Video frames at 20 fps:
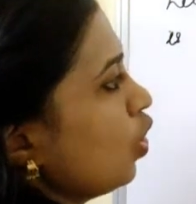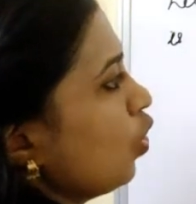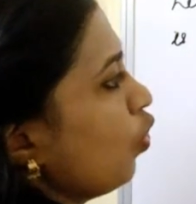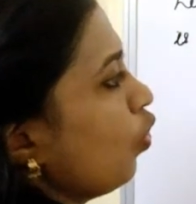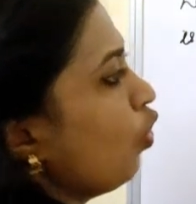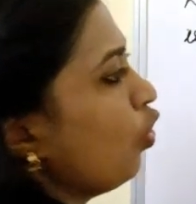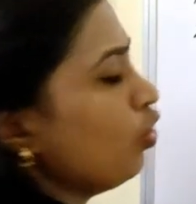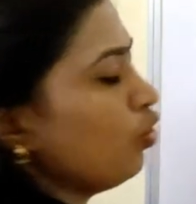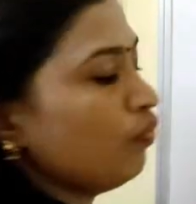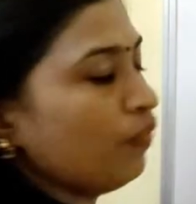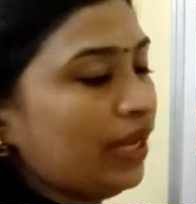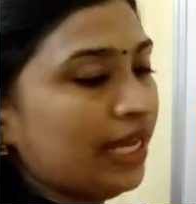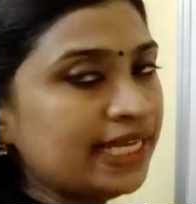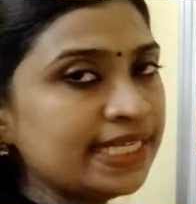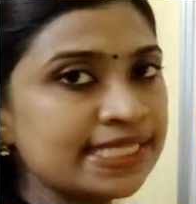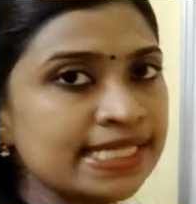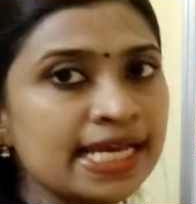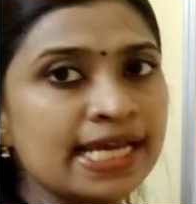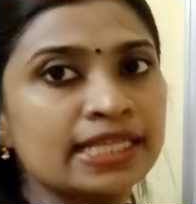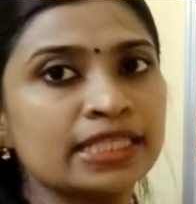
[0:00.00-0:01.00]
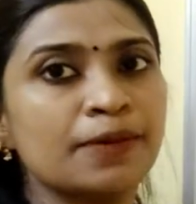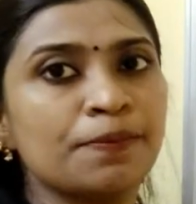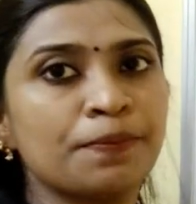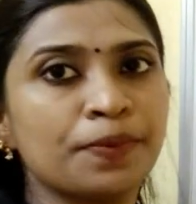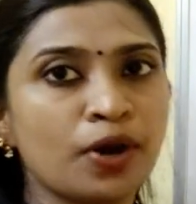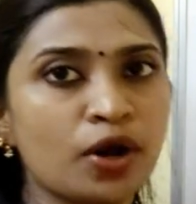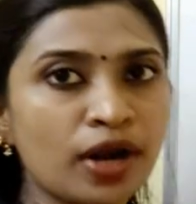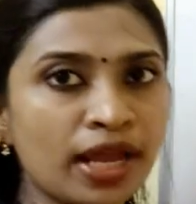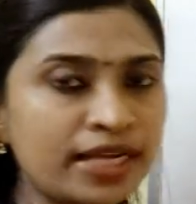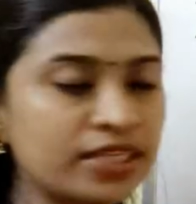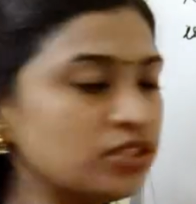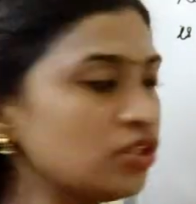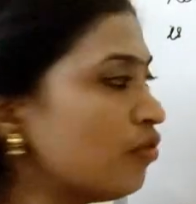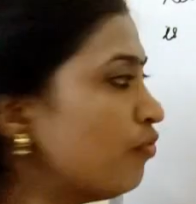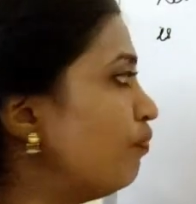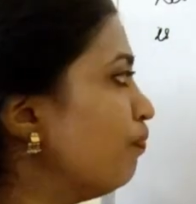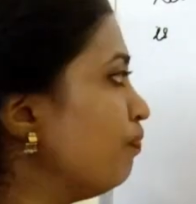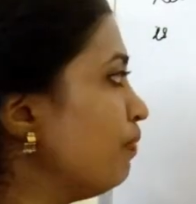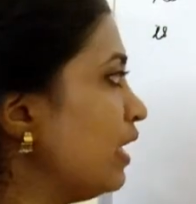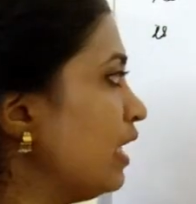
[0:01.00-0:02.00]
Always the product
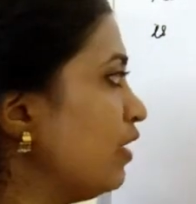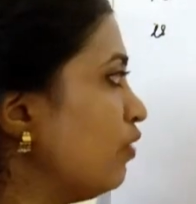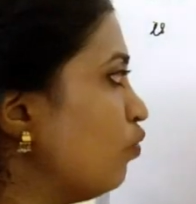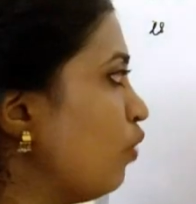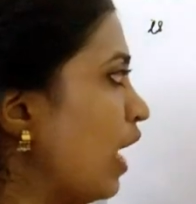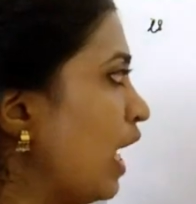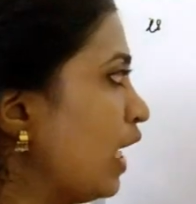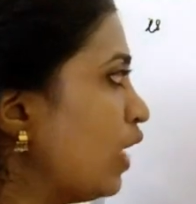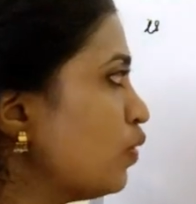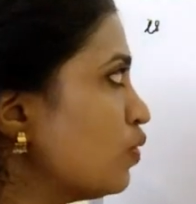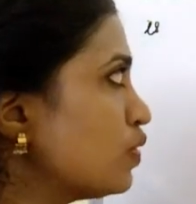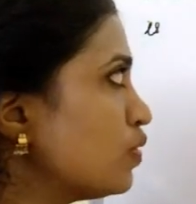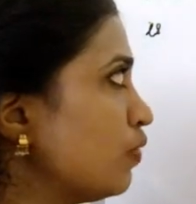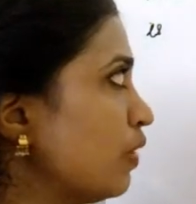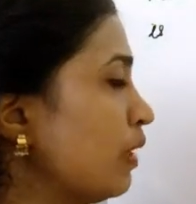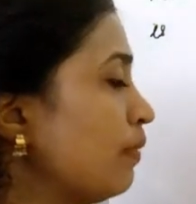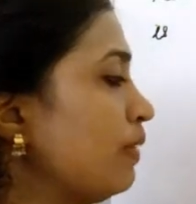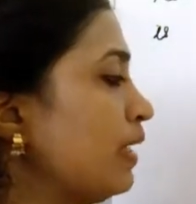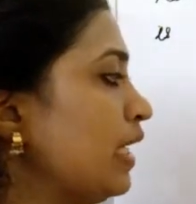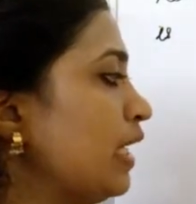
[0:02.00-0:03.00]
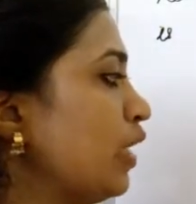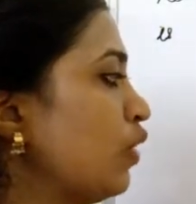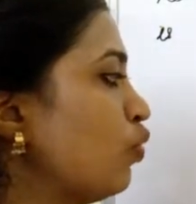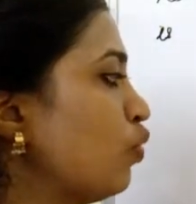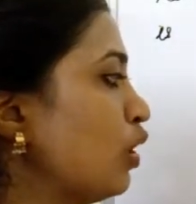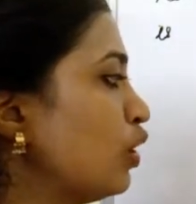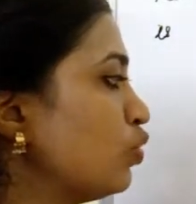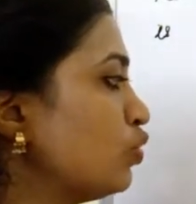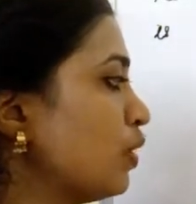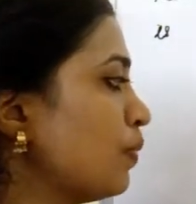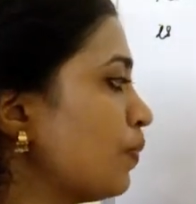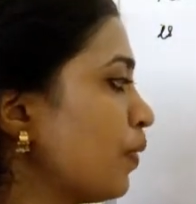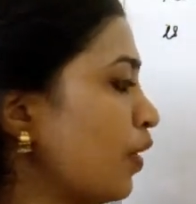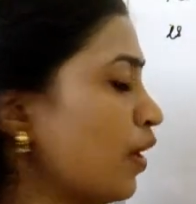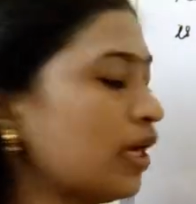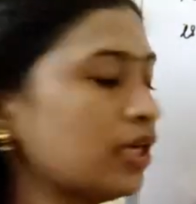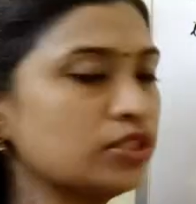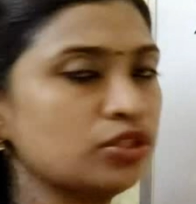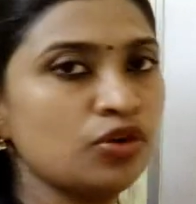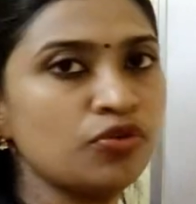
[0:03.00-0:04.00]
of mean values will be equal to the
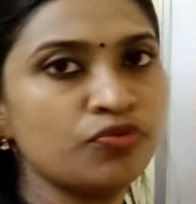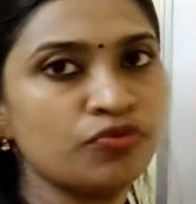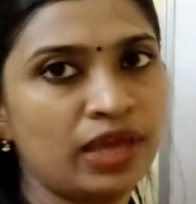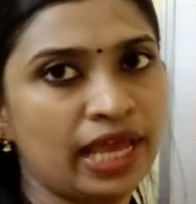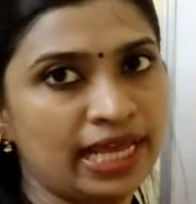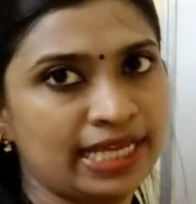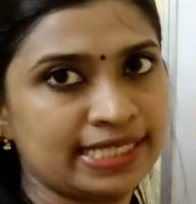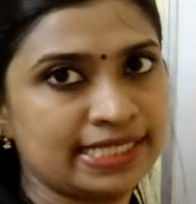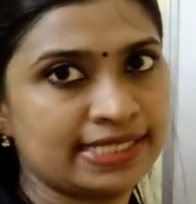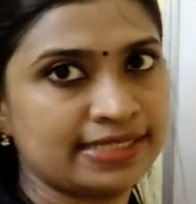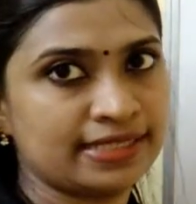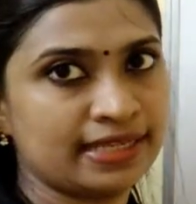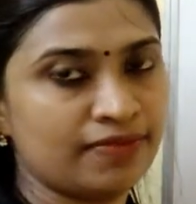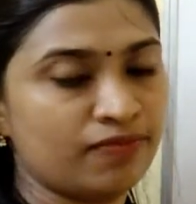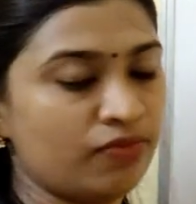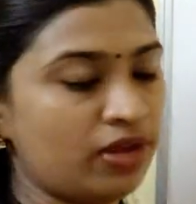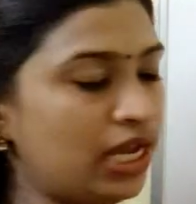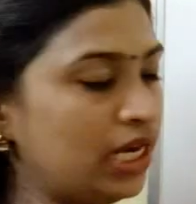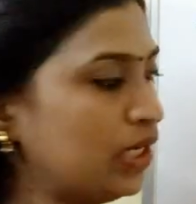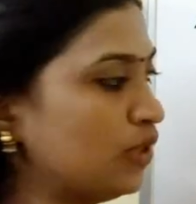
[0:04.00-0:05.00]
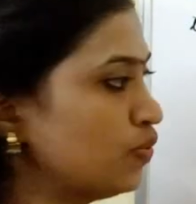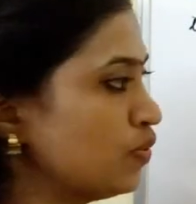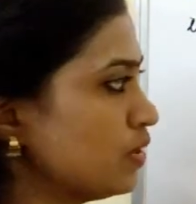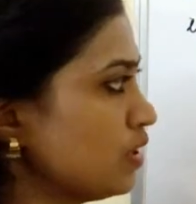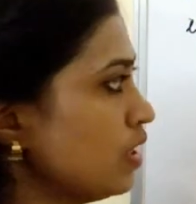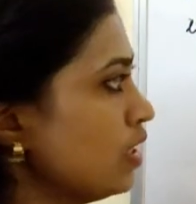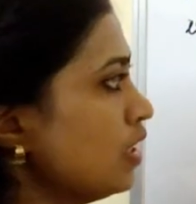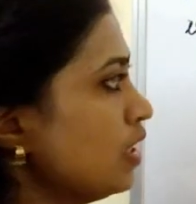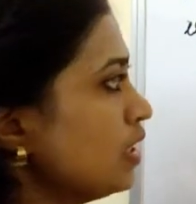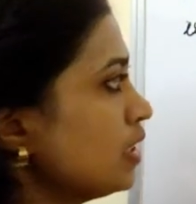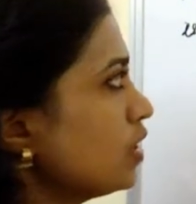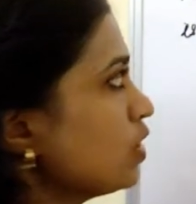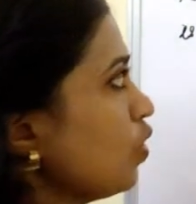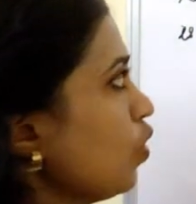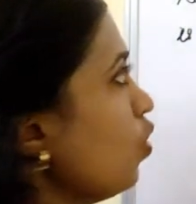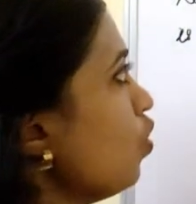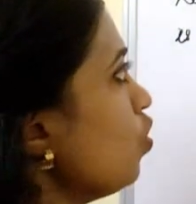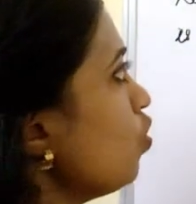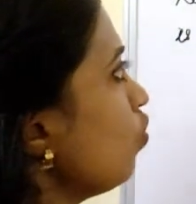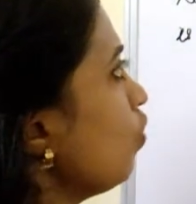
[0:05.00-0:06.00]
product of extreme values.
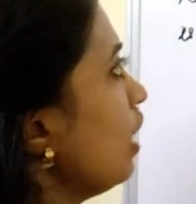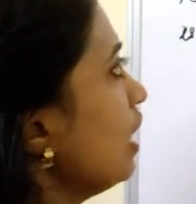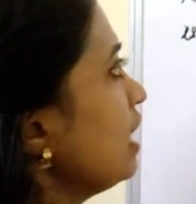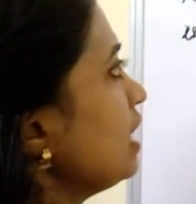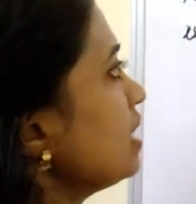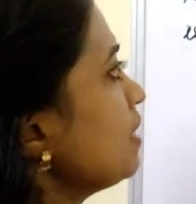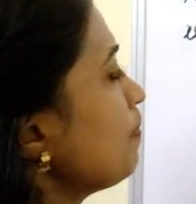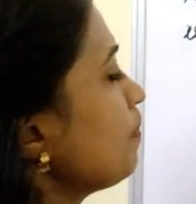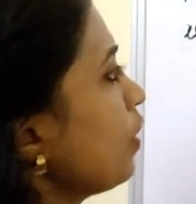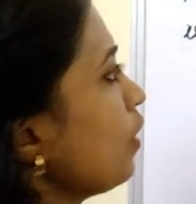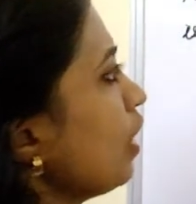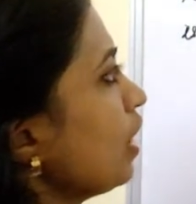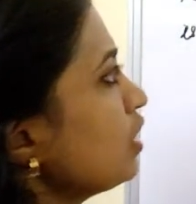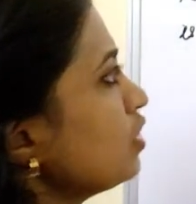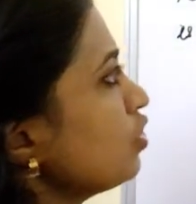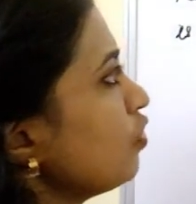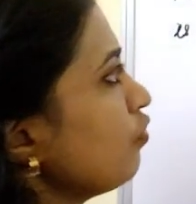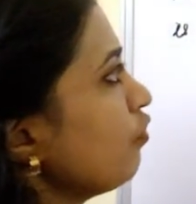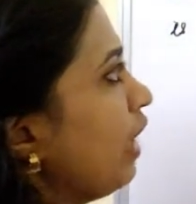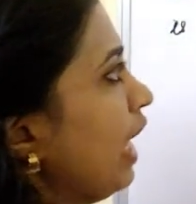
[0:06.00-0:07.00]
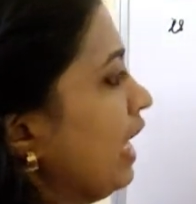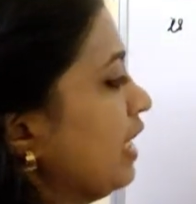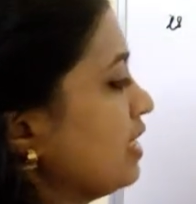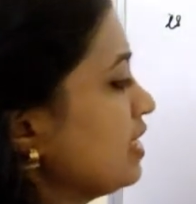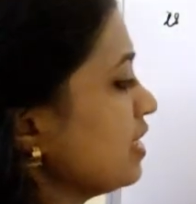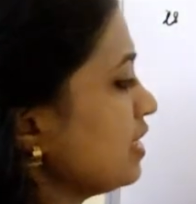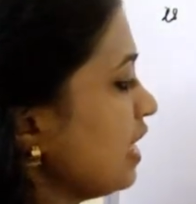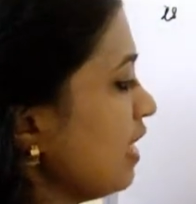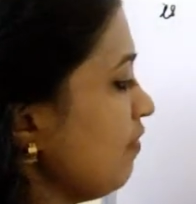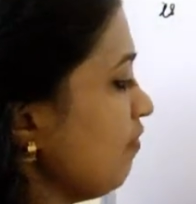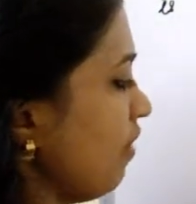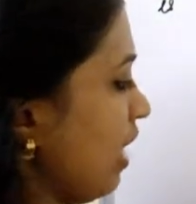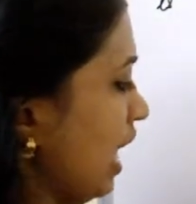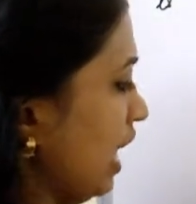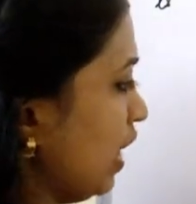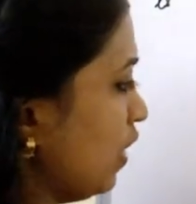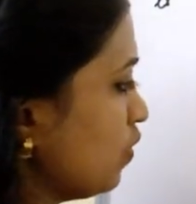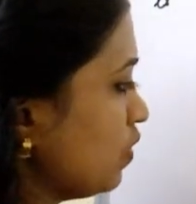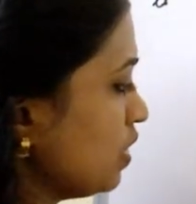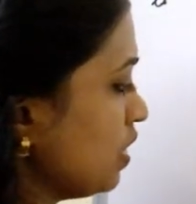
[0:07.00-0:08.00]
So what is the product of extreme
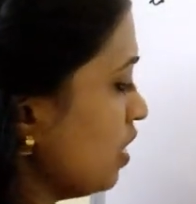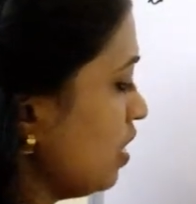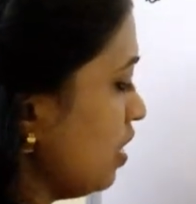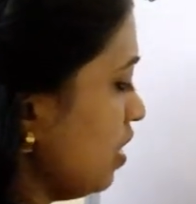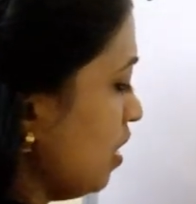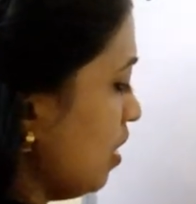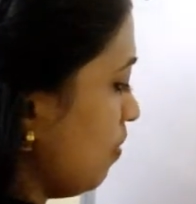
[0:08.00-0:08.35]
values?